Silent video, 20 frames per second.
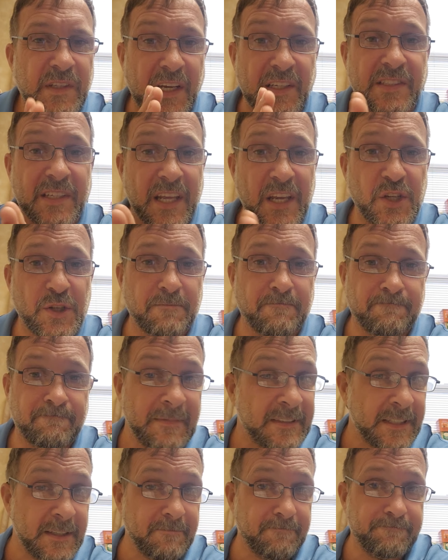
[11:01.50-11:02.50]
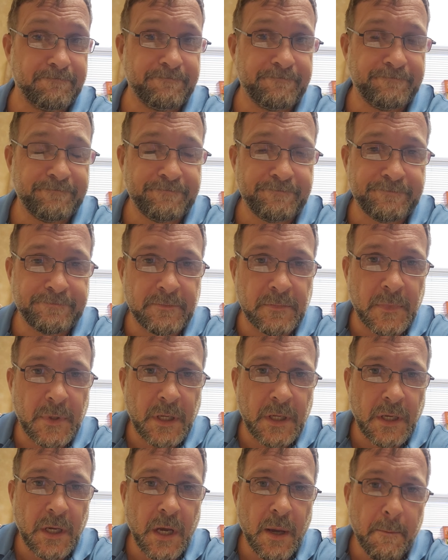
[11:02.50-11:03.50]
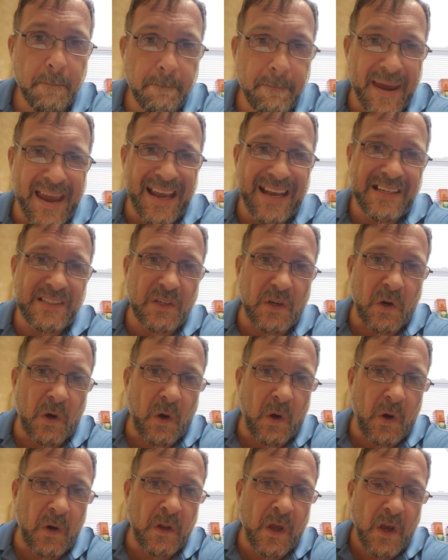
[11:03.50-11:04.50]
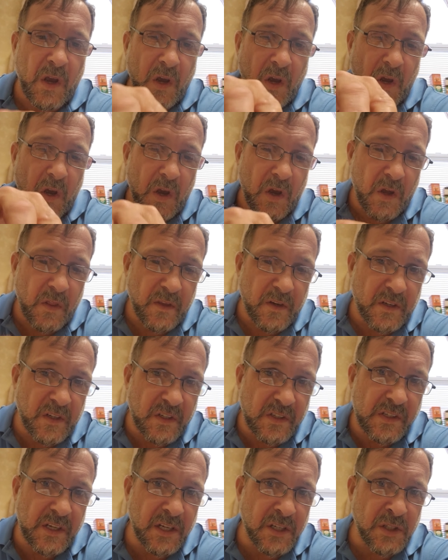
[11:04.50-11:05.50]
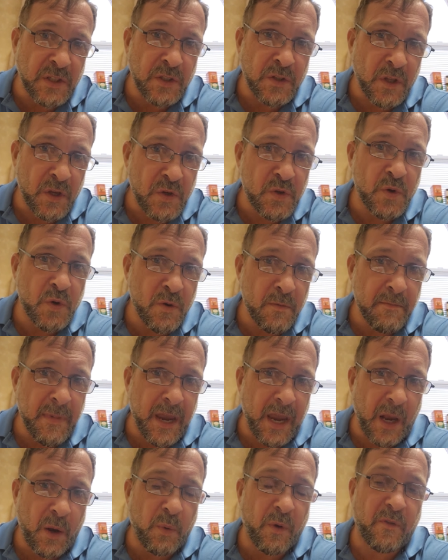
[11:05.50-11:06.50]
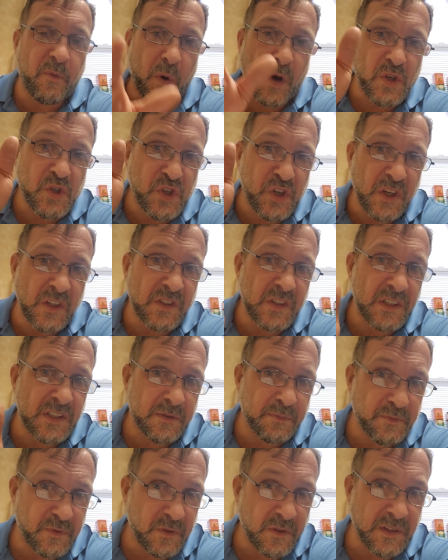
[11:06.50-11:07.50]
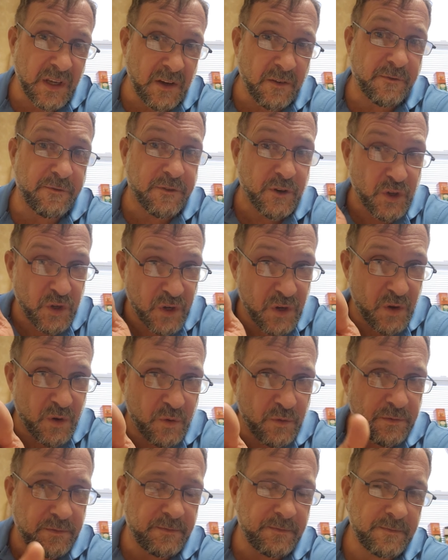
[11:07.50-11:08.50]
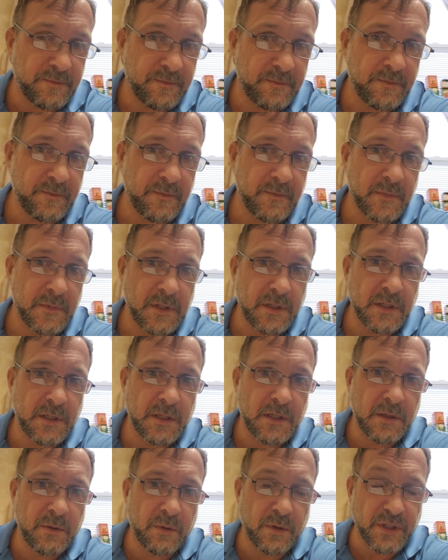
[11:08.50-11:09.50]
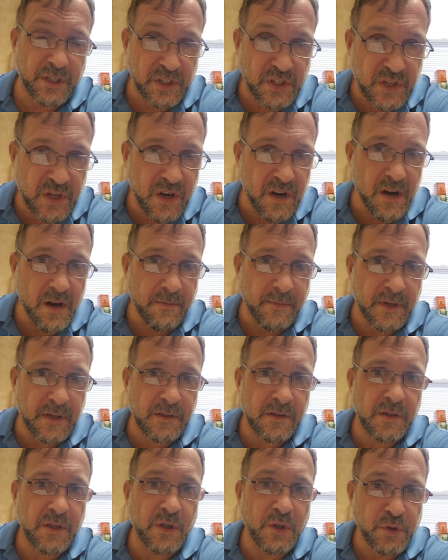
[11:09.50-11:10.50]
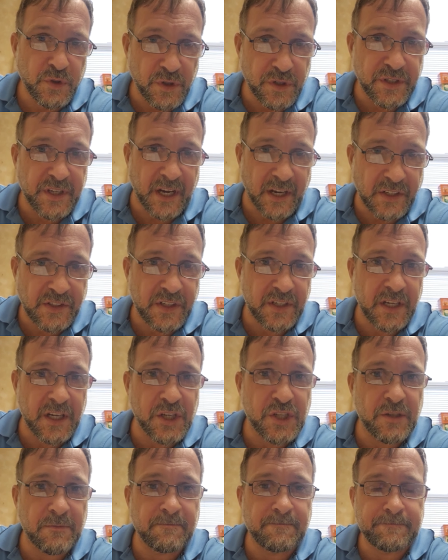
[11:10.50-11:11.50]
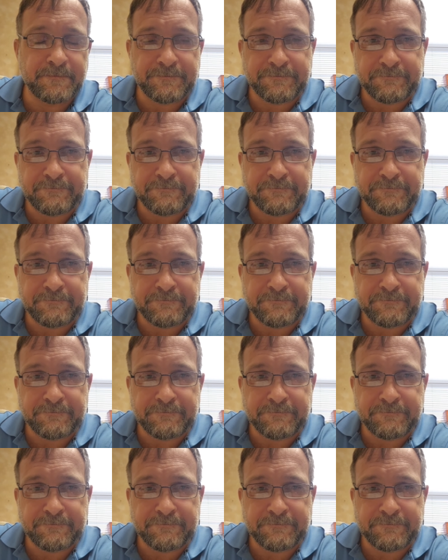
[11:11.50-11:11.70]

destination. That's it. Based on the decision that you make with what Jesus did for you will determine your destination